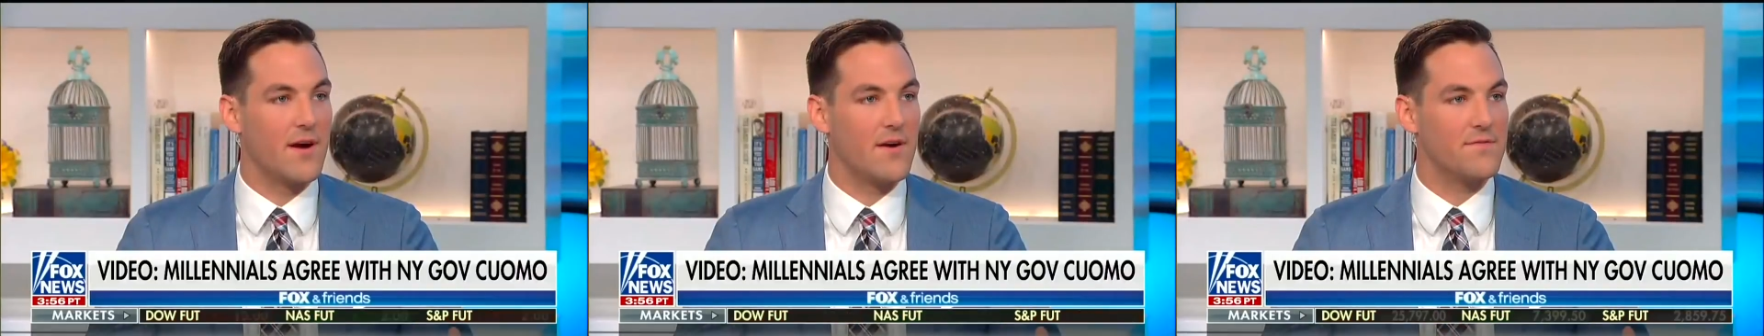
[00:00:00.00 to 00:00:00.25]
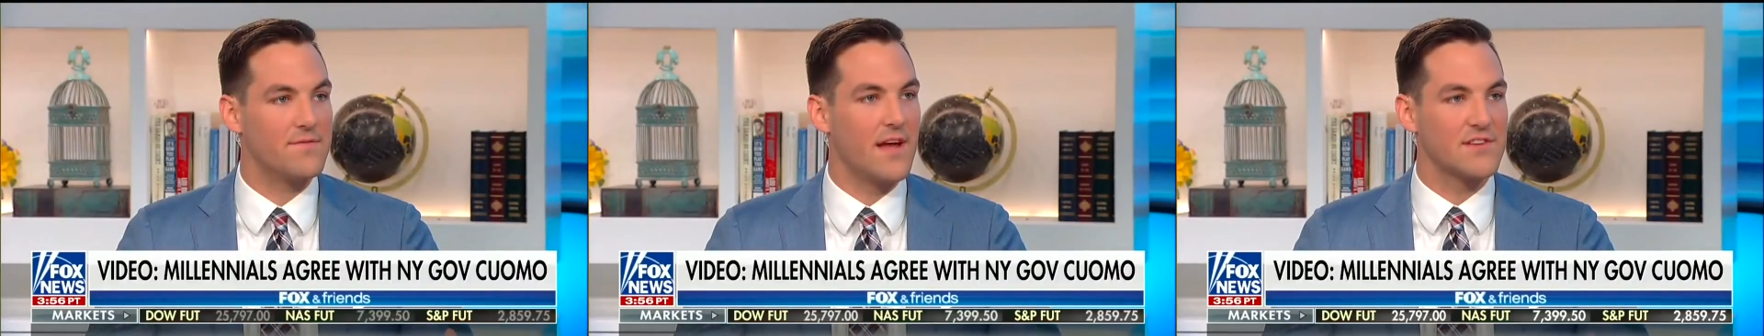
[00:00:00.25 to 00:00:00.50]

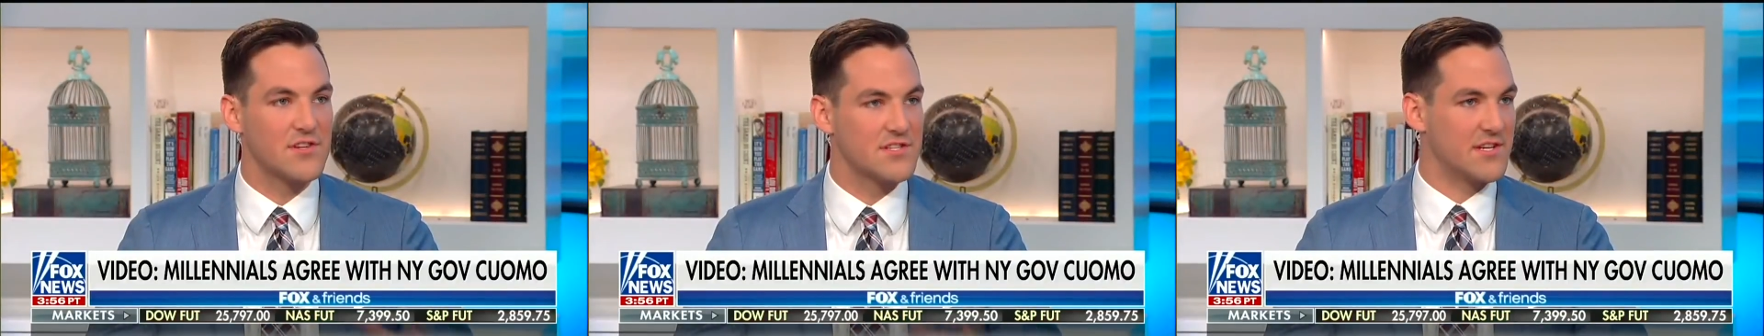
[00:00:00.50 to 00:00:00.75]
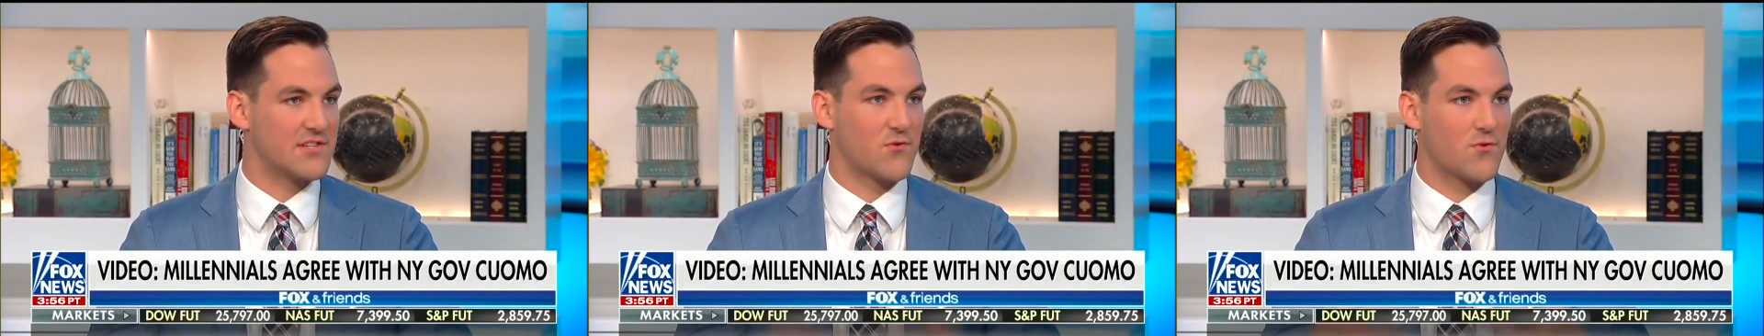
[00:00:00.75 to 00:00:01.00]
of not just
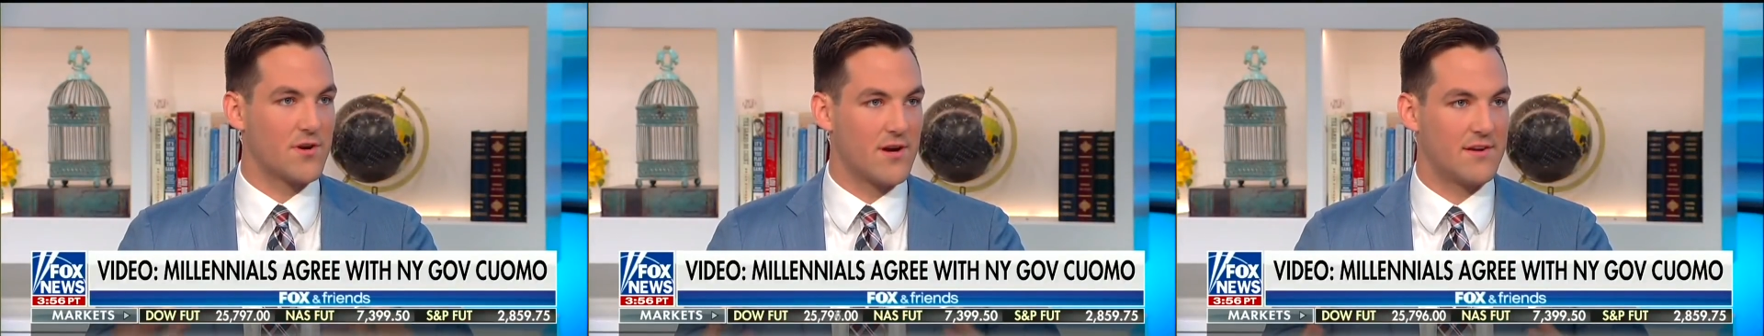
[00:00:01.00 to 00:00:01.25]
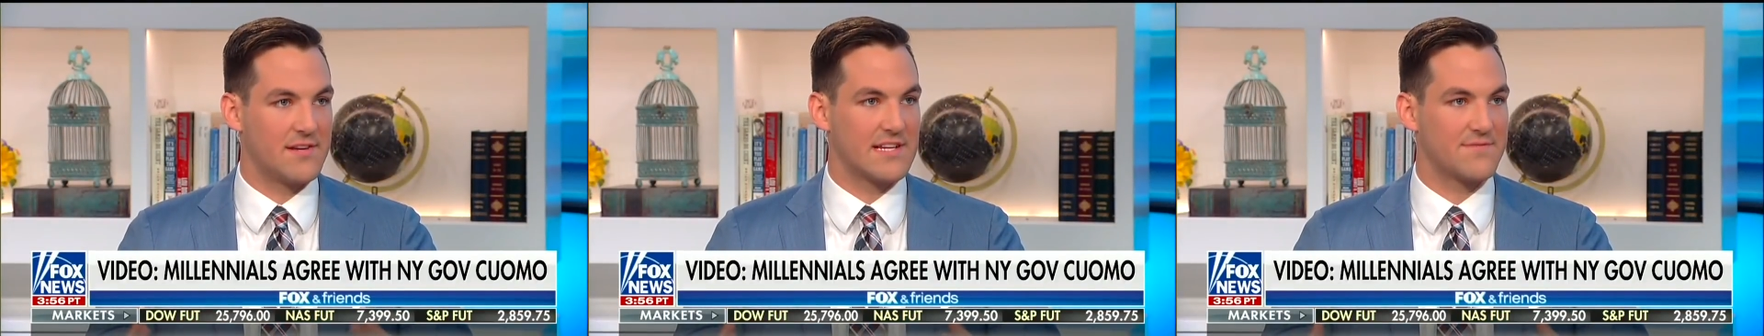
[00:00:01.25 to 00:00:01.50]
the historical
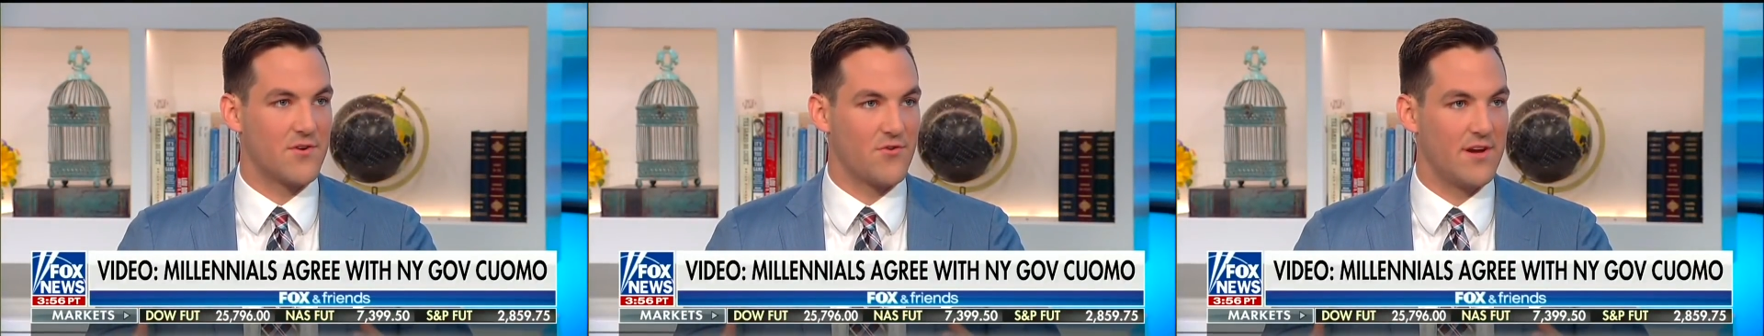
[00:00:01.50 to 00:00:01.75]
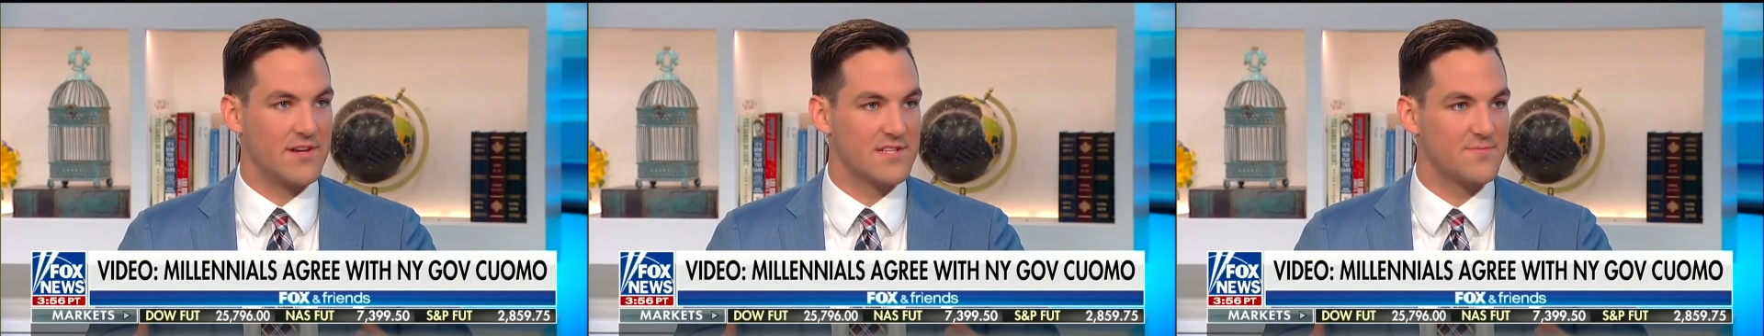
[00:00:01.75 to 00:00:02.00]
context of our
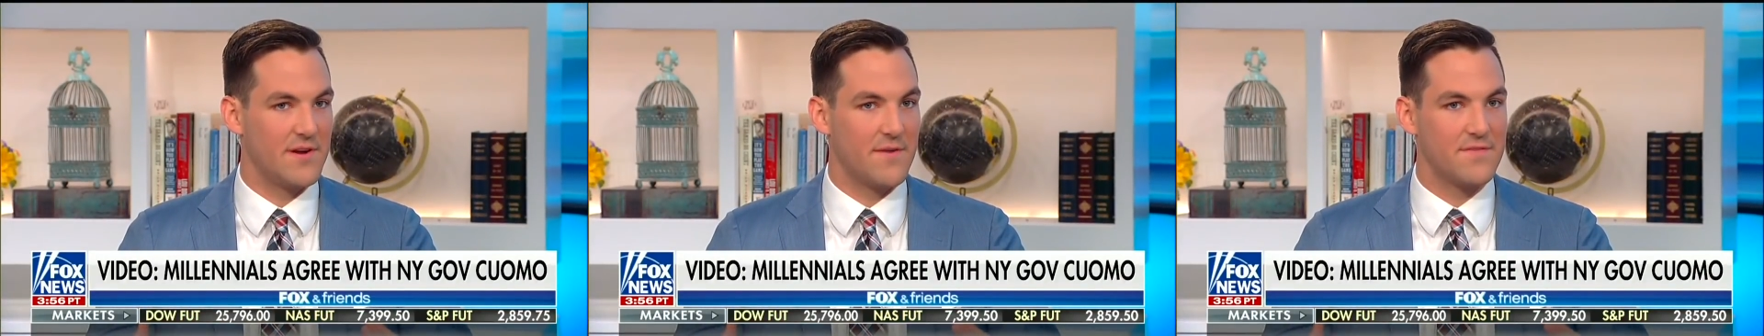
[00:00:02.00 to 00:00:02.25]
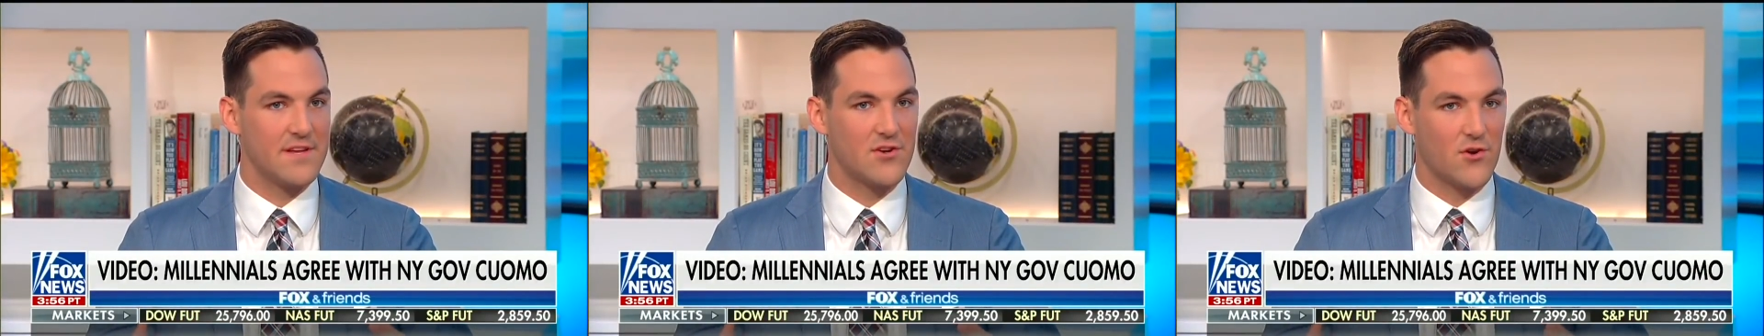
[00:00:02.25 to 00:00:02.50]
greatness, but
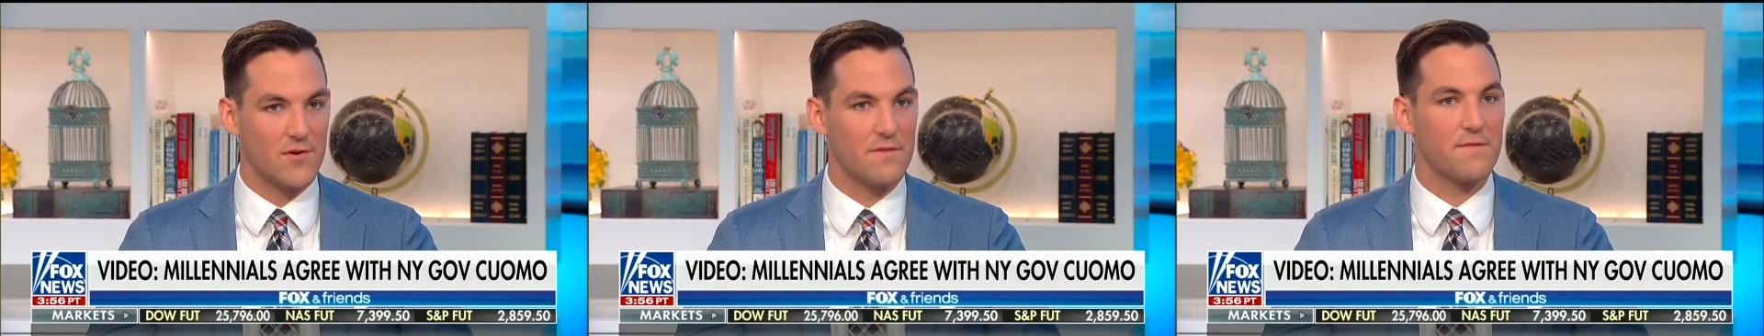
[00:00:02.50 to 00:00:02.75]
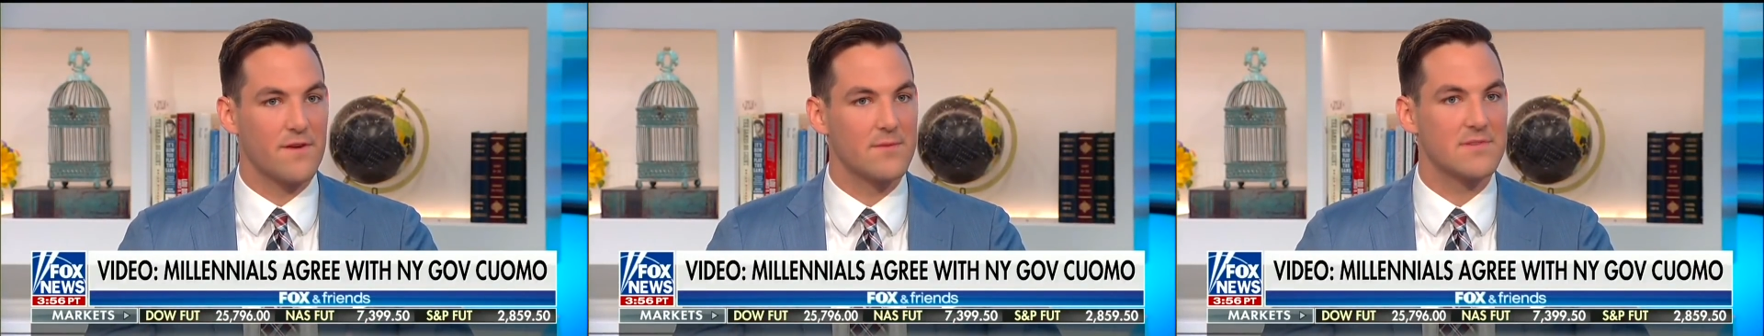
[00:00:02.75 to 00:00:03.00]
of the
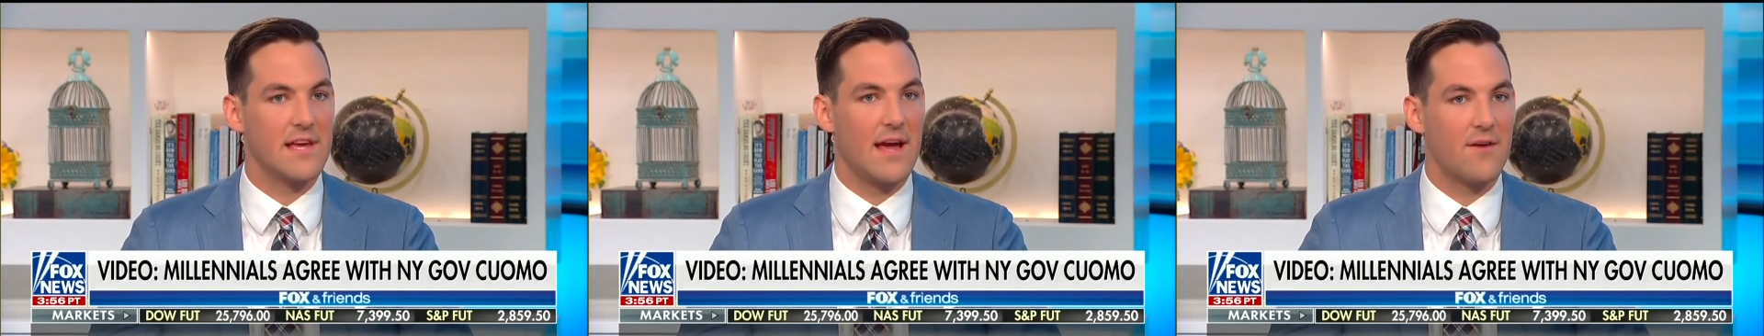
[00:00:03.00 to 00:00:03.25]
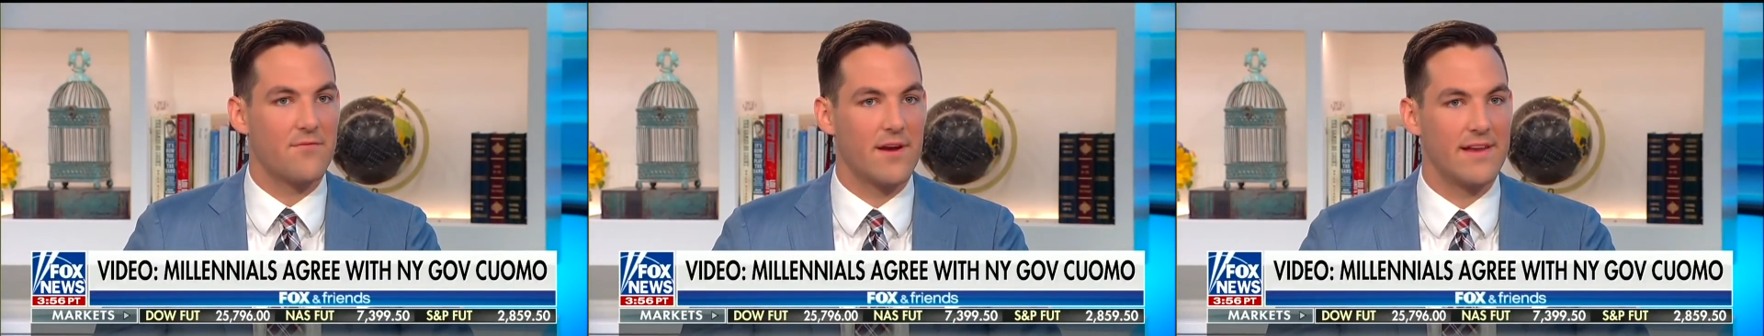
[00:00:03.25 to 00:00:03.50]
current freedoms they
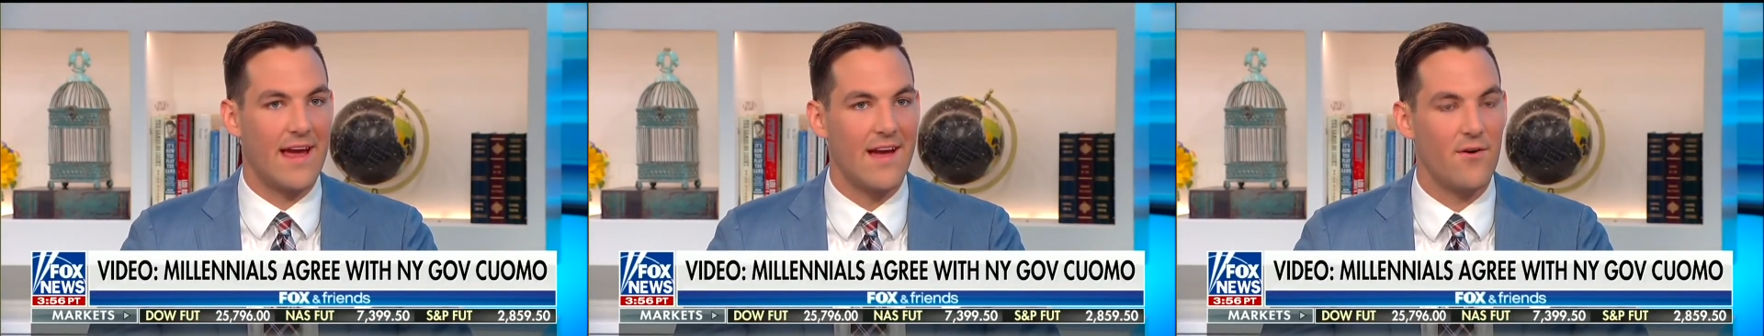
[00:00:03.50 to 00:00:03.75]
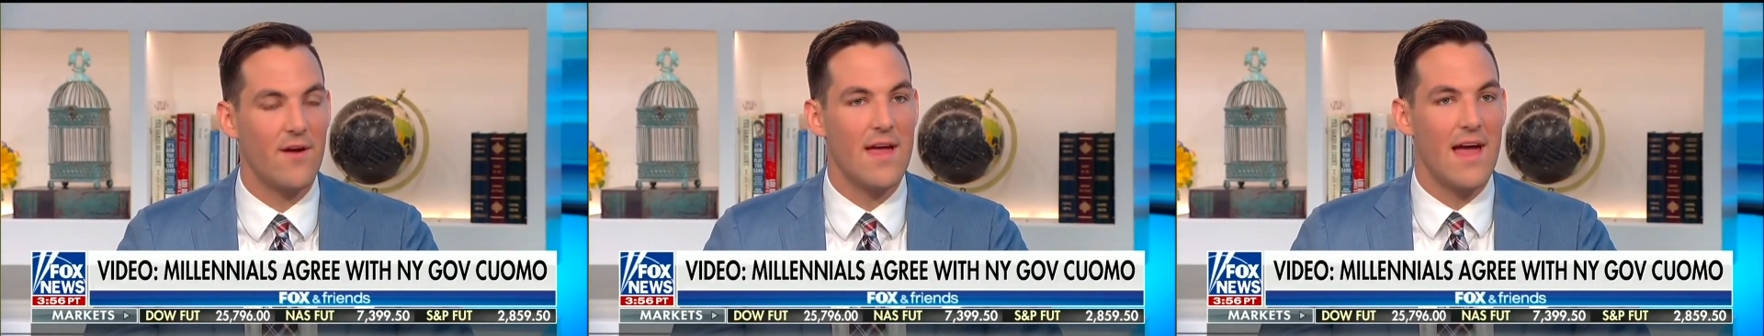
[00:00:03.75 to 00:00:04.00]
have right
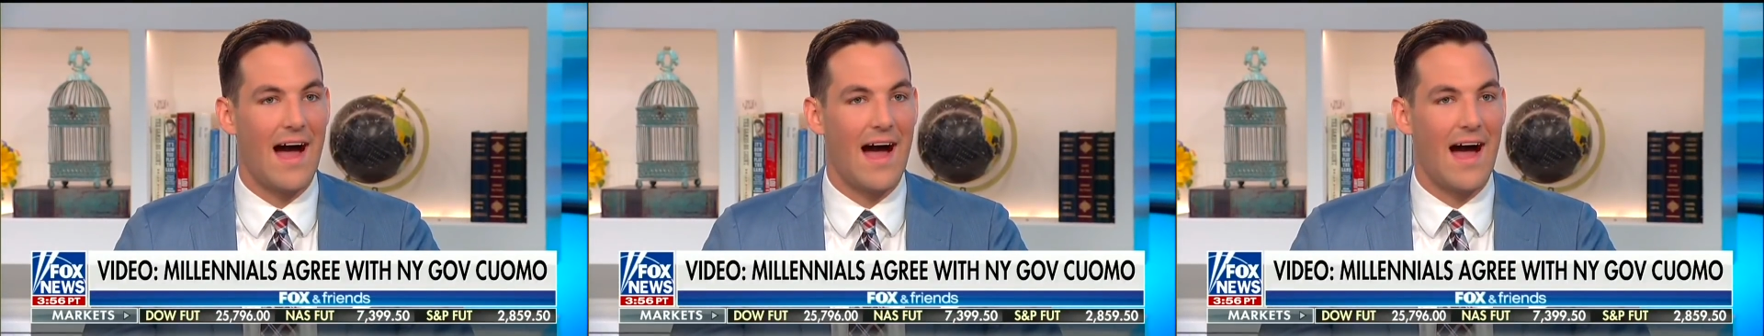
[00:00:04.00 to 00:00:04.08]
now.